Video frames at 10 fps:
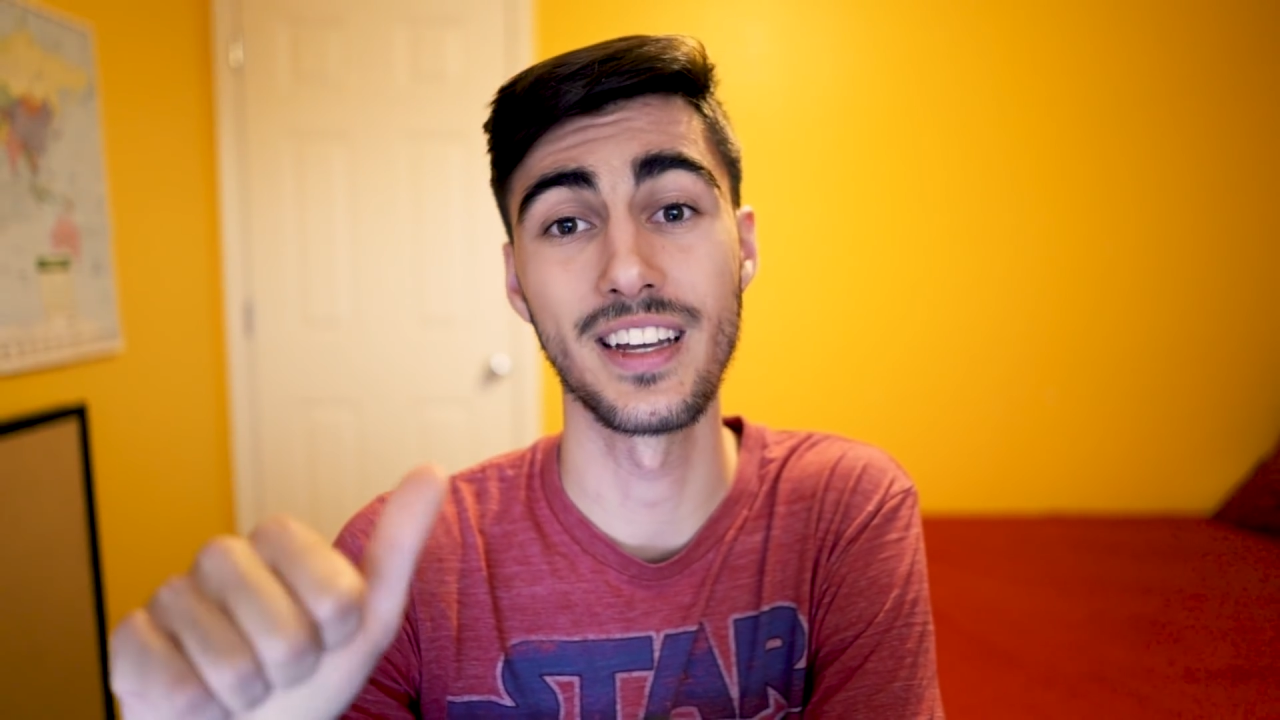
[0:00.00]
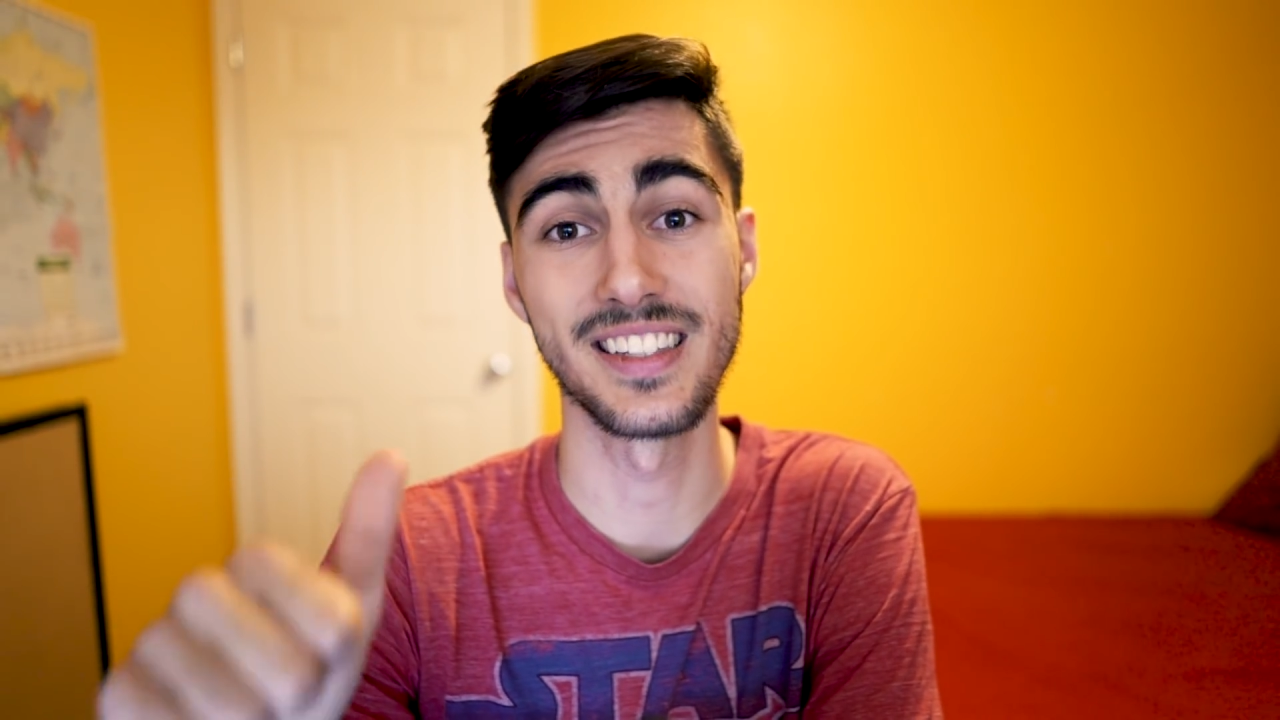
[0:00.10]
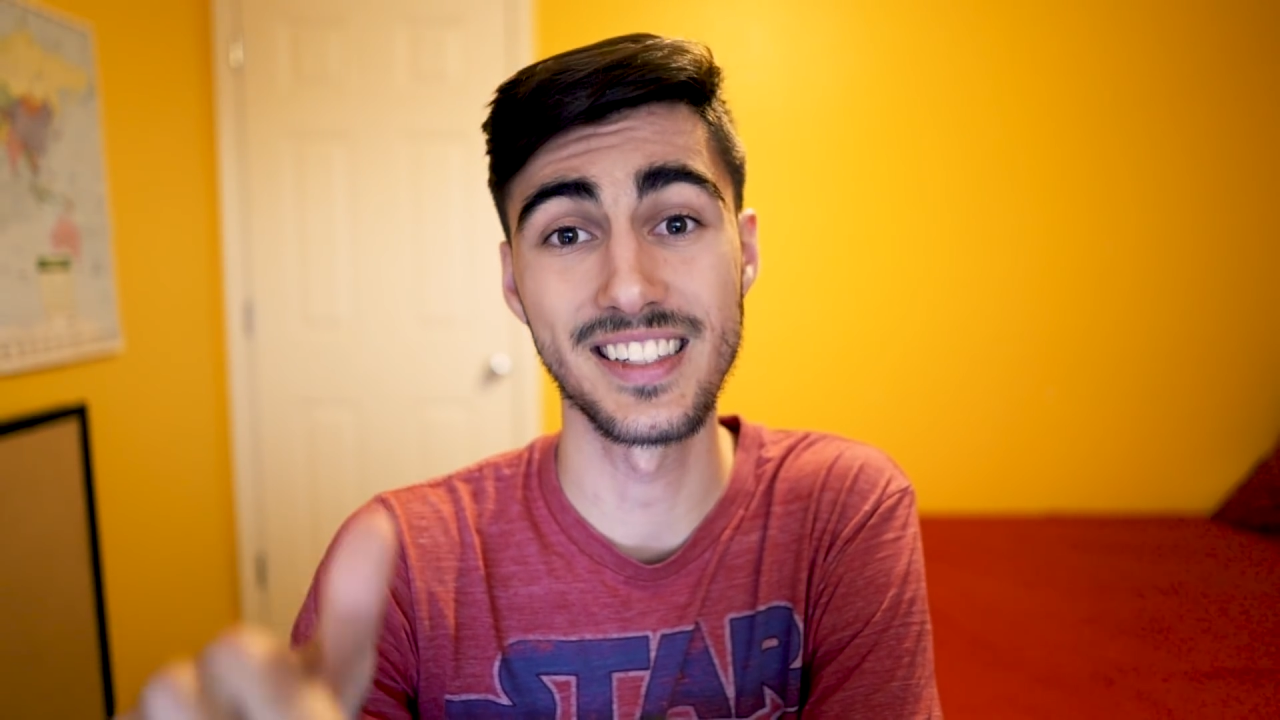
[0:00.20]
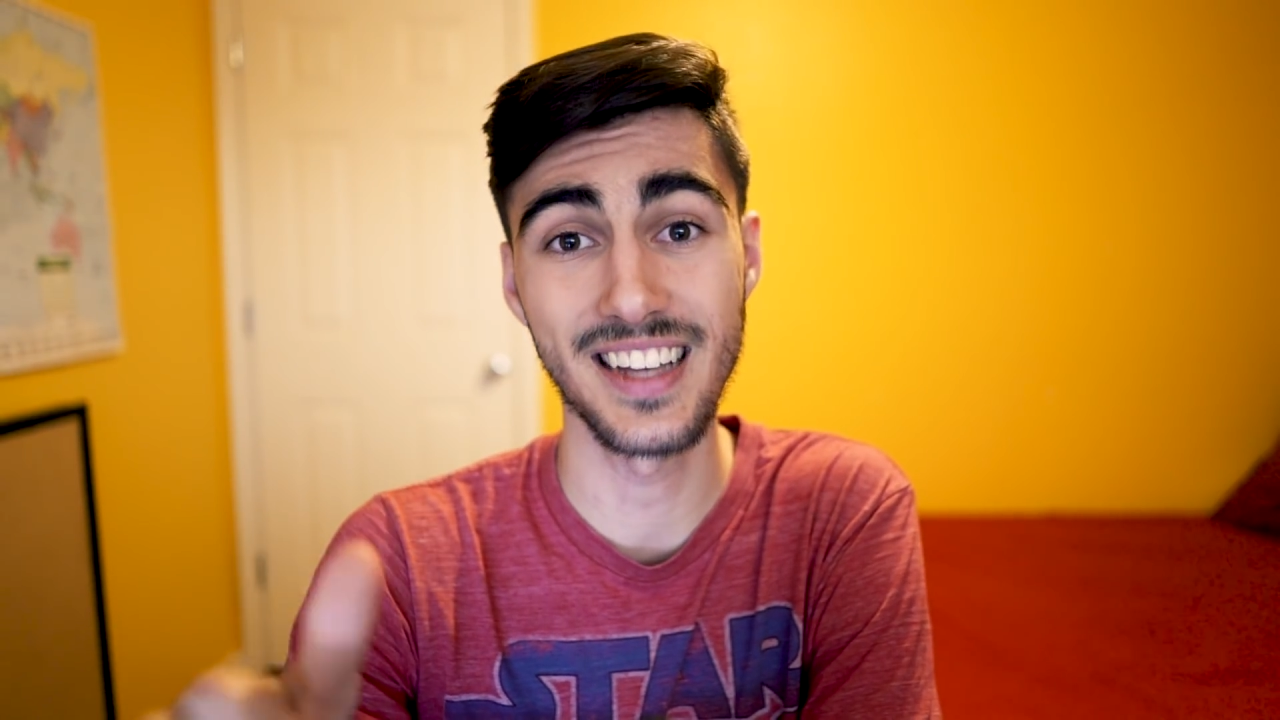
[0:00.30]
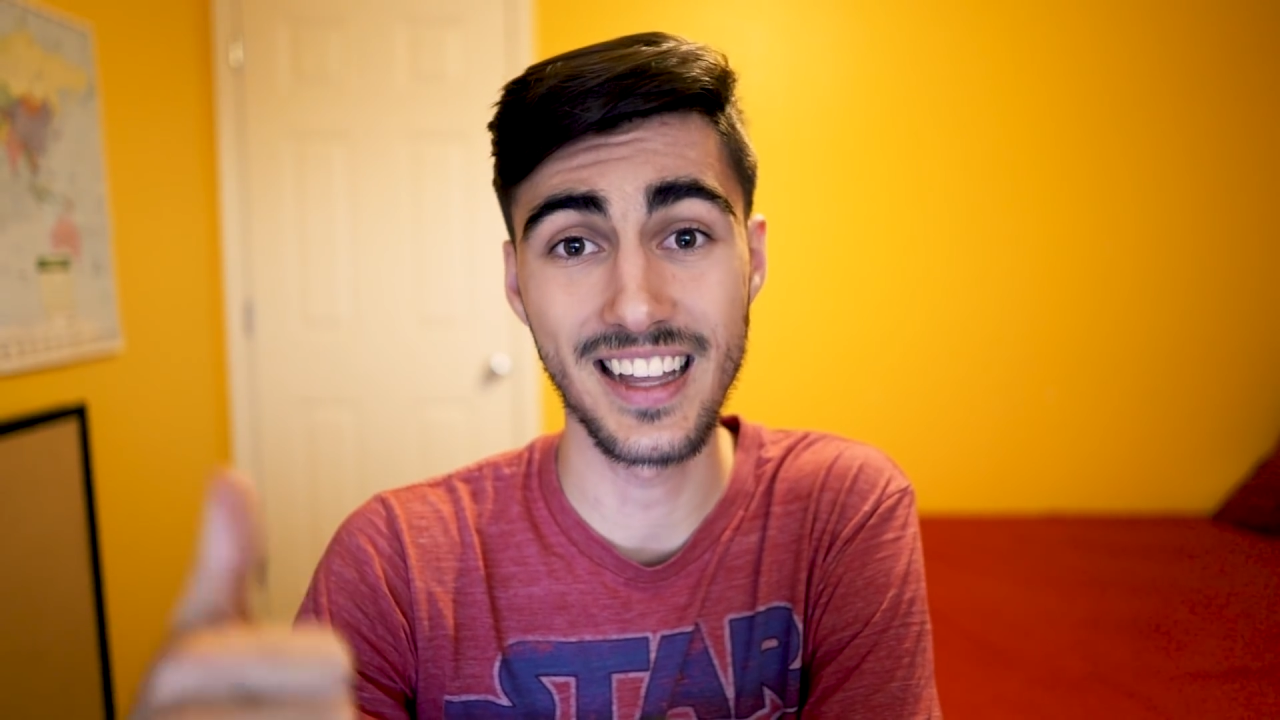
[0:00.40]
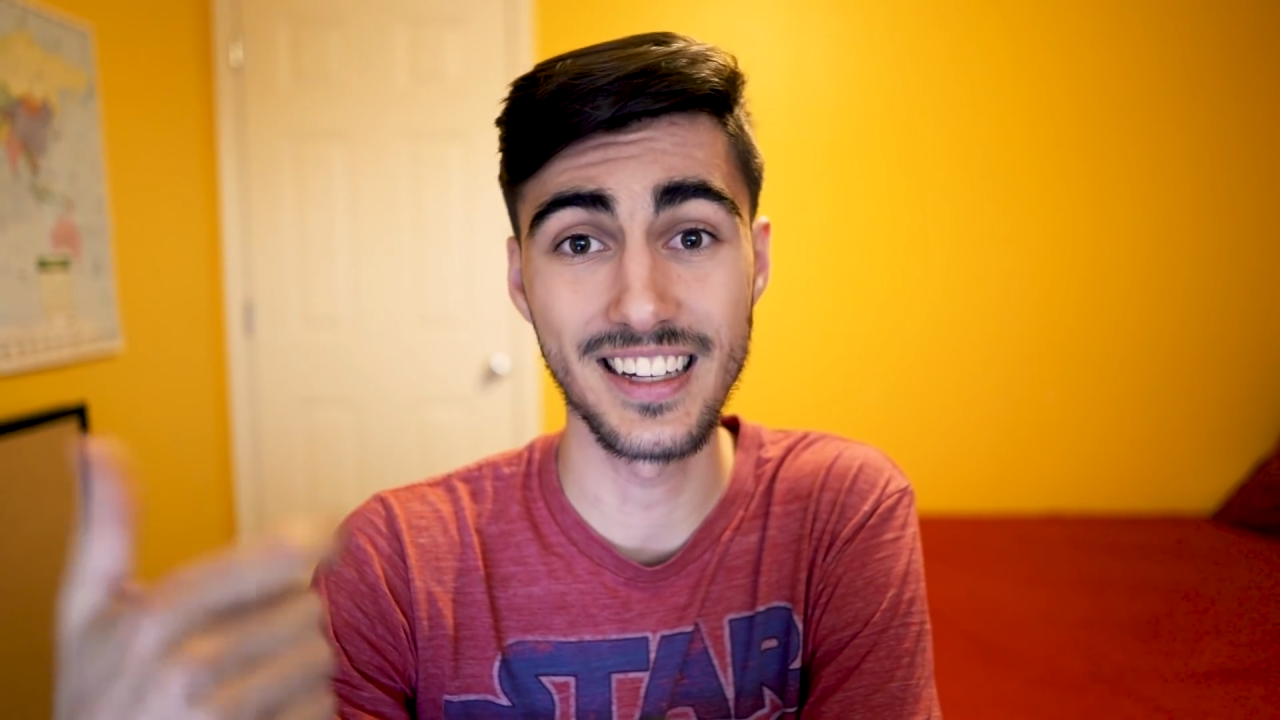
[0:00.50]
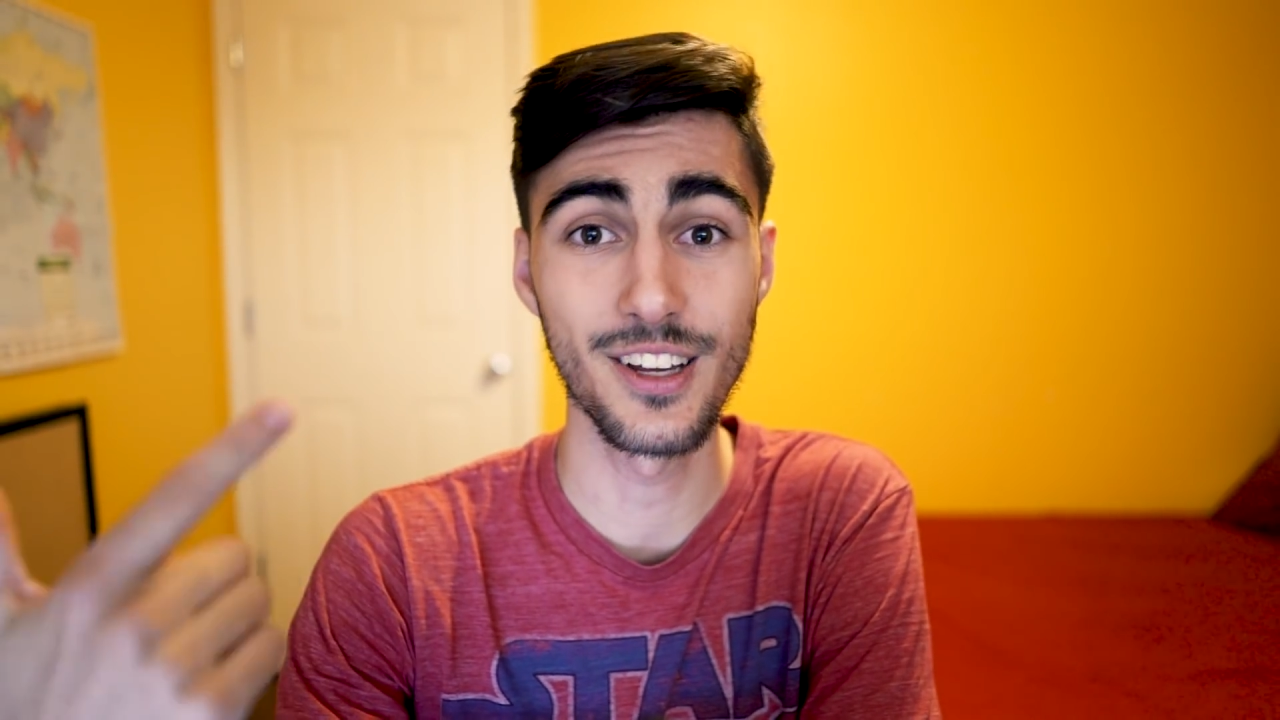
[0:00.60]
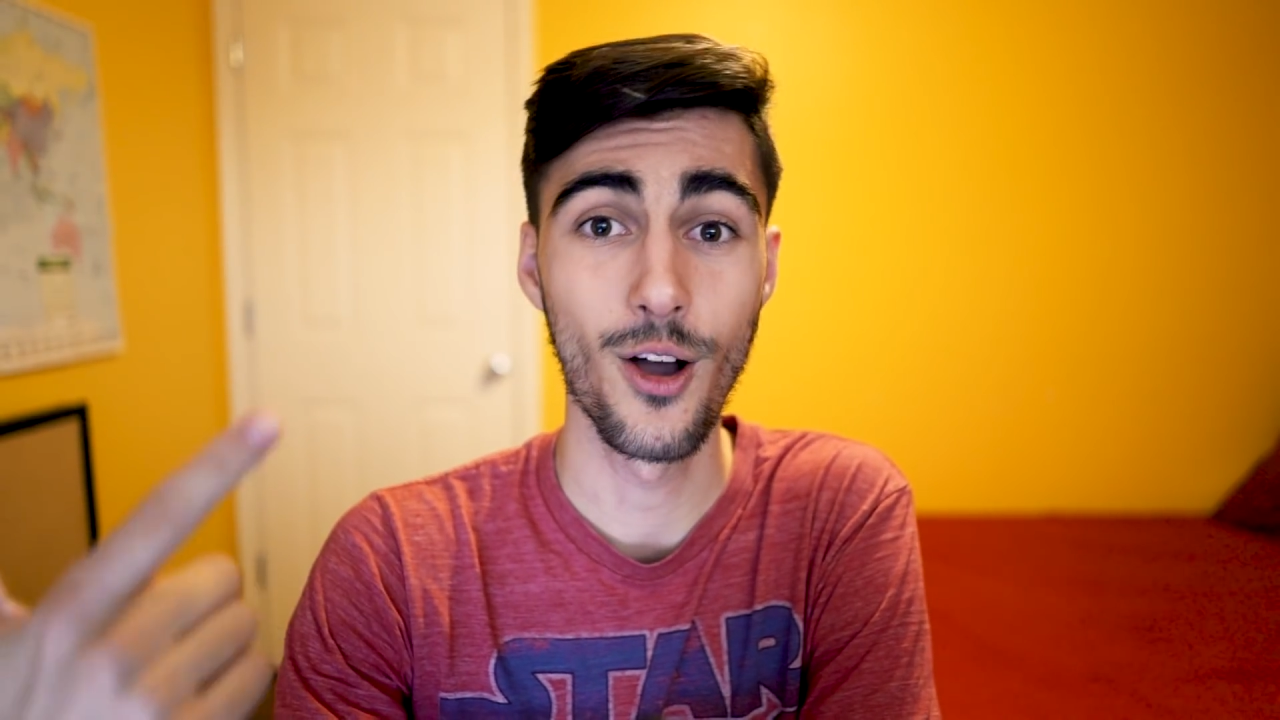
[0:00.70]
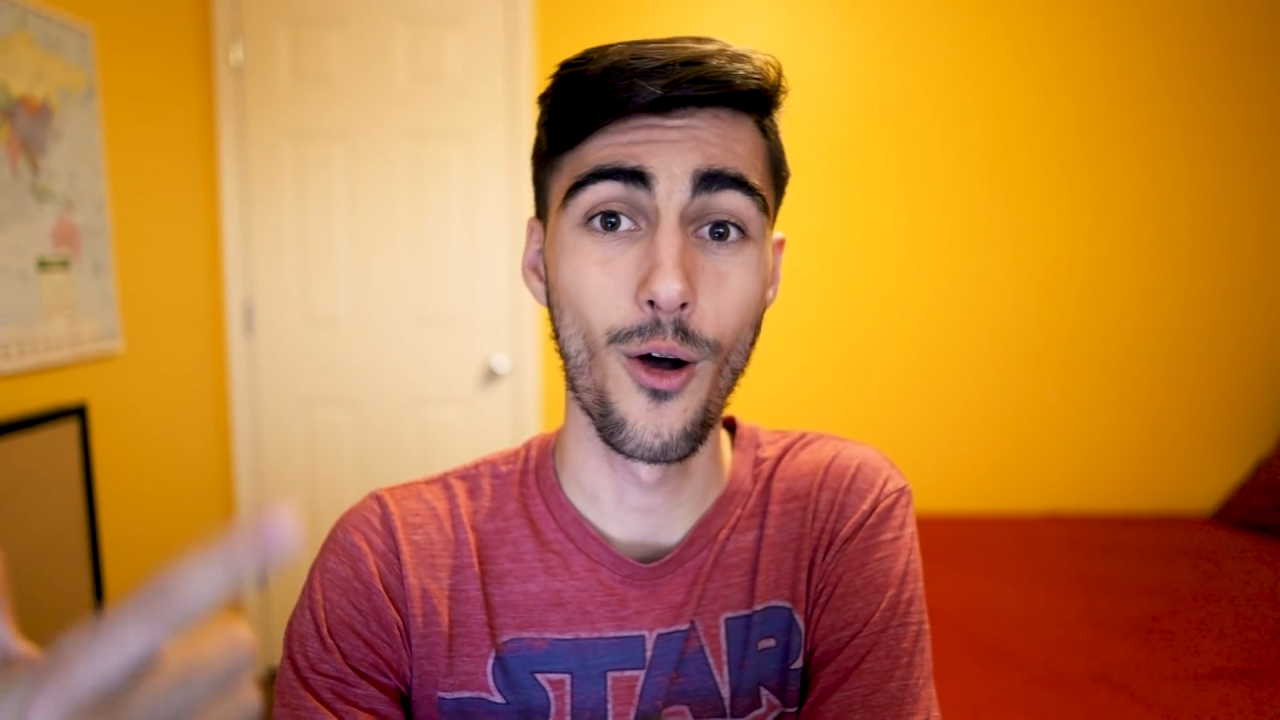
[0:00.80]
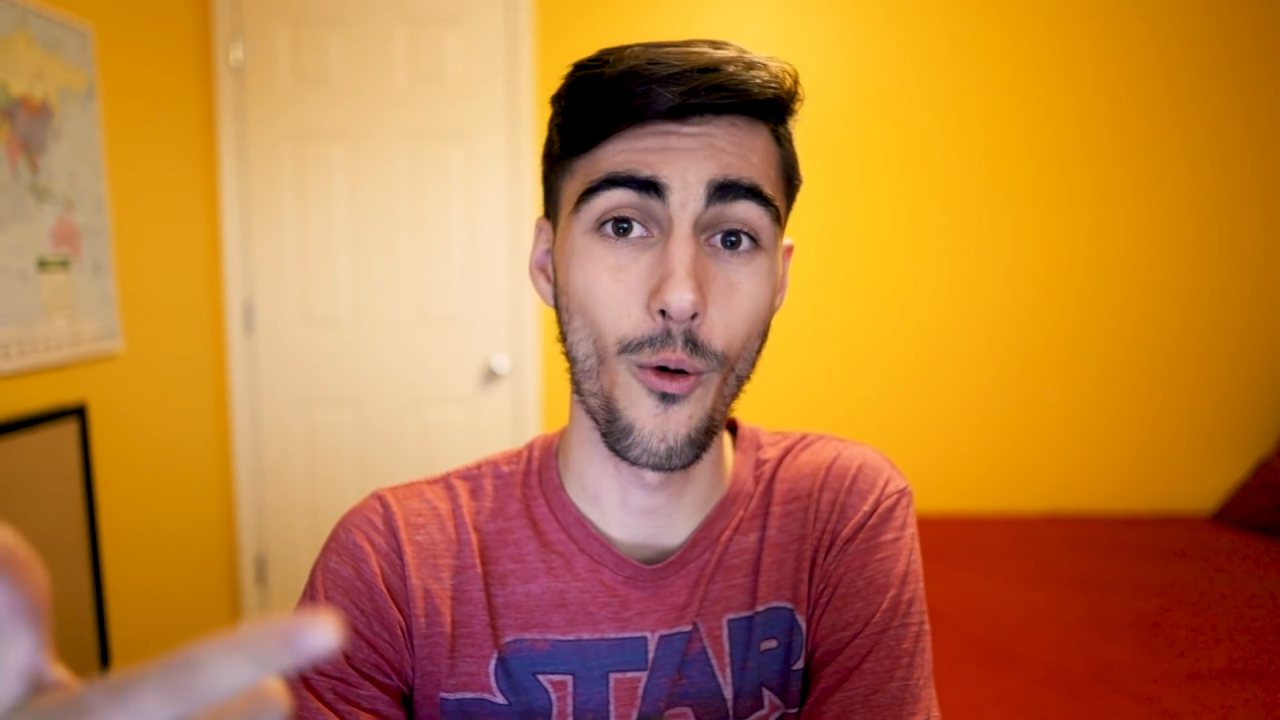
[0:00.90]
in silent